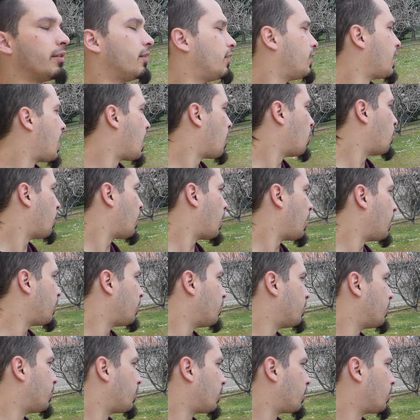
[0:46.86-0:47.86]
now I'm
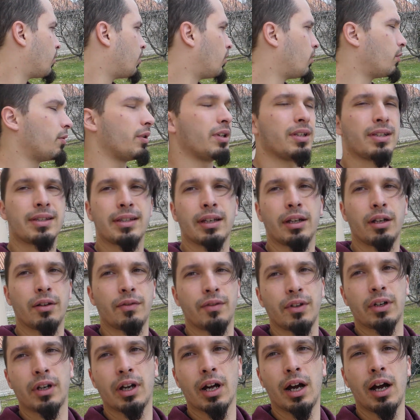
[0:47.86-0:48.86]
gonna go inside of
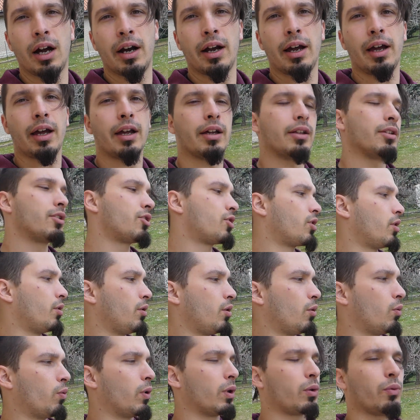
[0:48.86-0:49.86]
the car and show
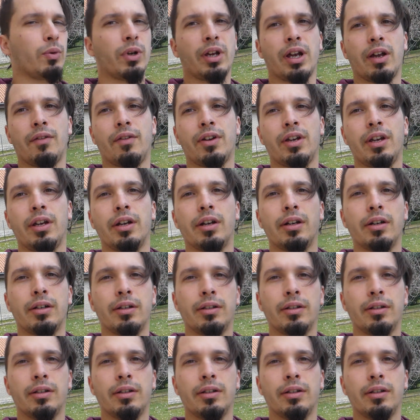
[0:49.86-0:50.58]
you what we have here.